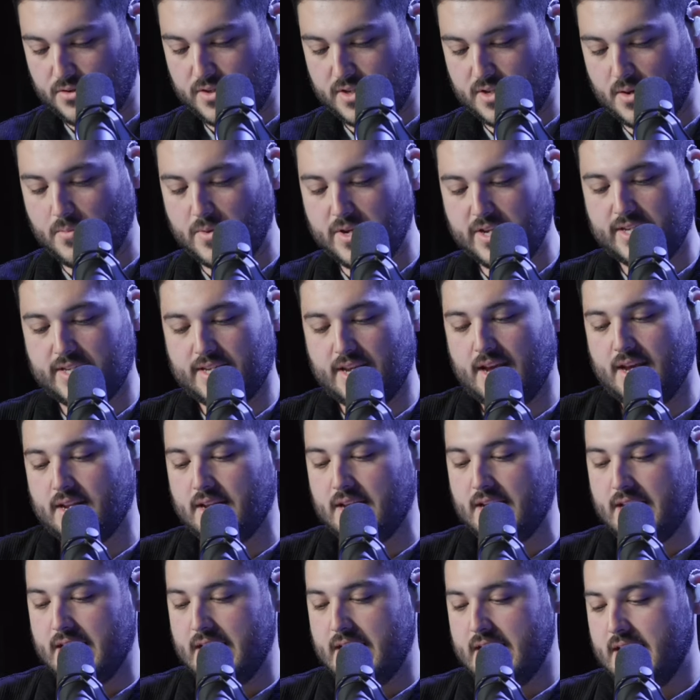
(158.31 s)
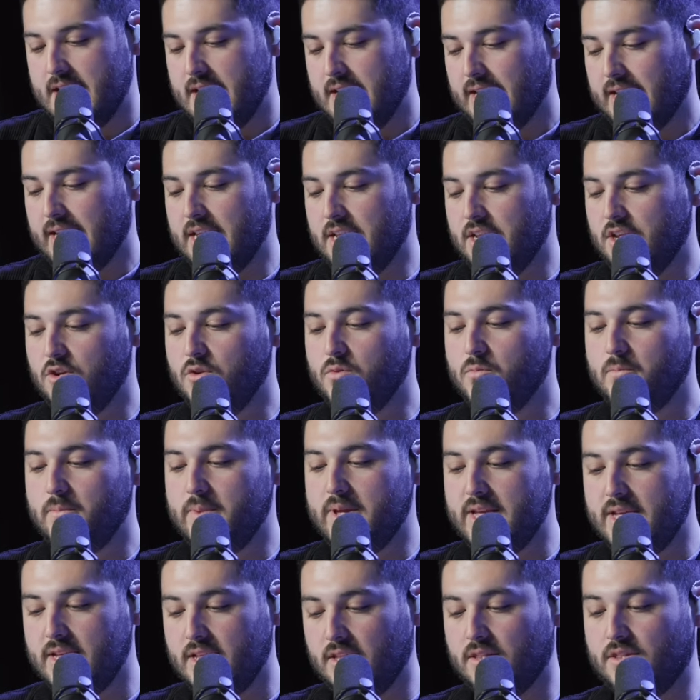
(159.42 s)
Somebody said, "Can you
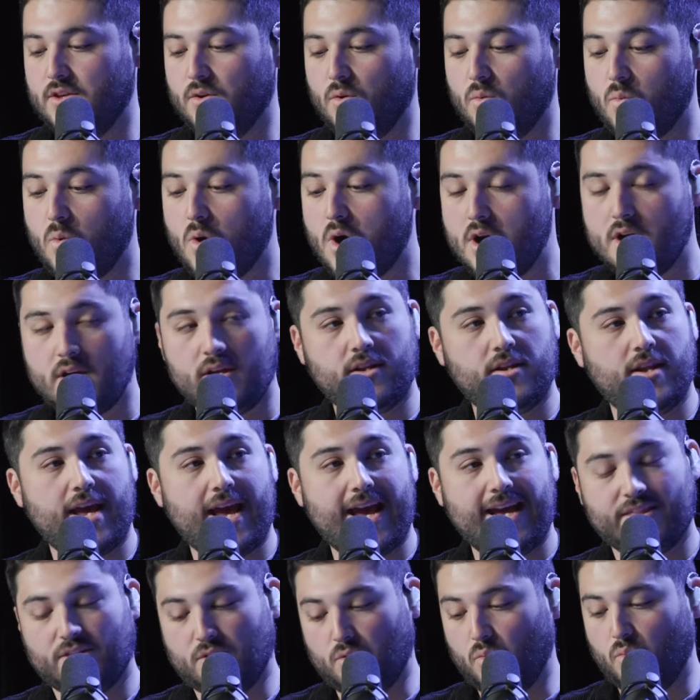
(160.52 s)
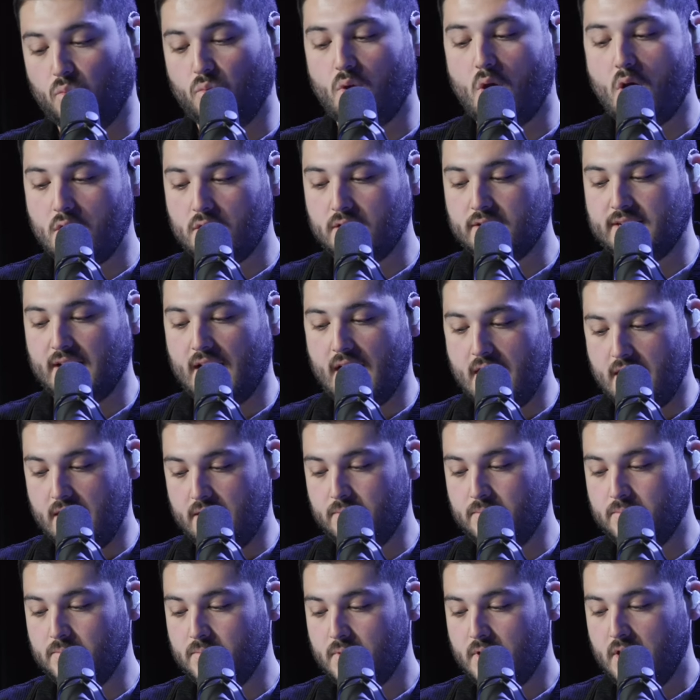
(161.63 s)
meet the one at the wrong
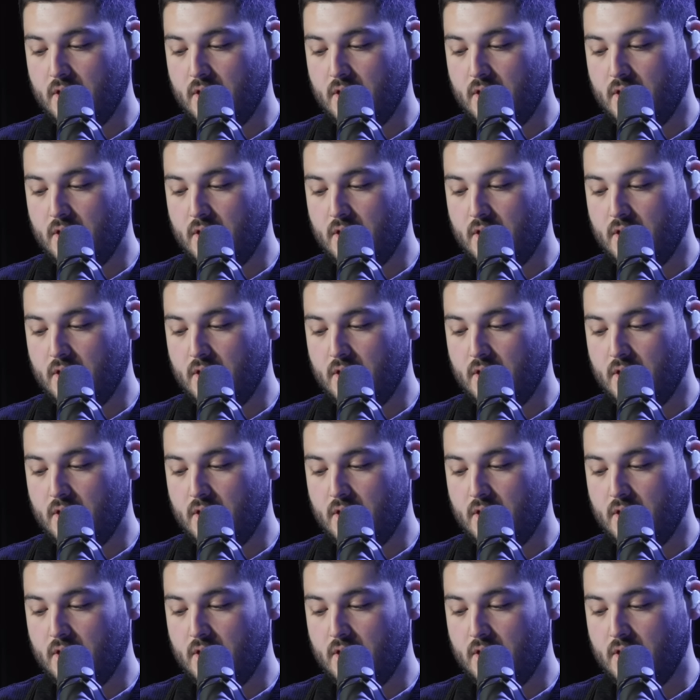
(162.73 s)
time